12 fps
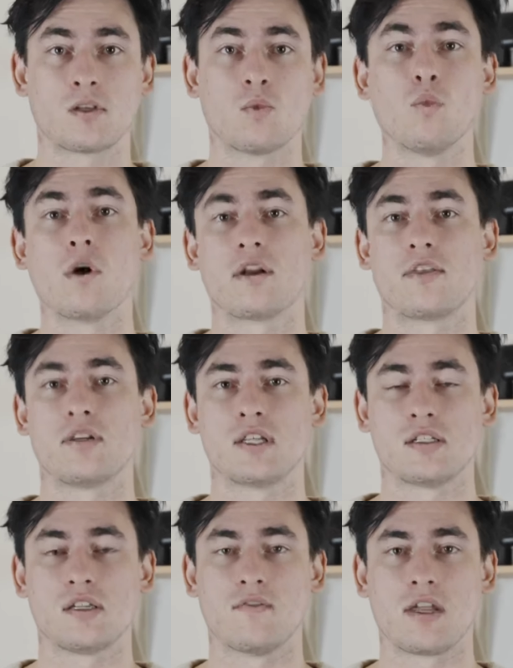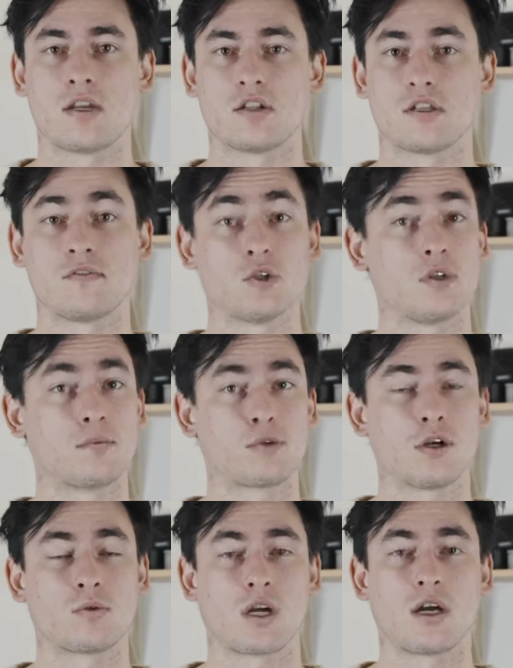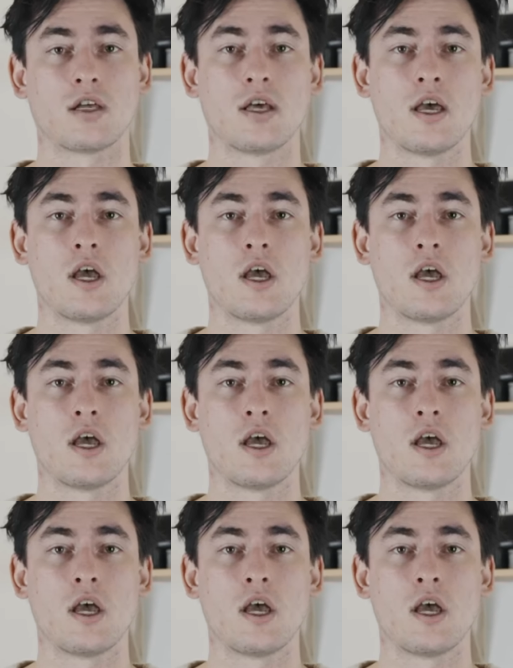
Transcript: What are the disadvantages of shooting ProRAW?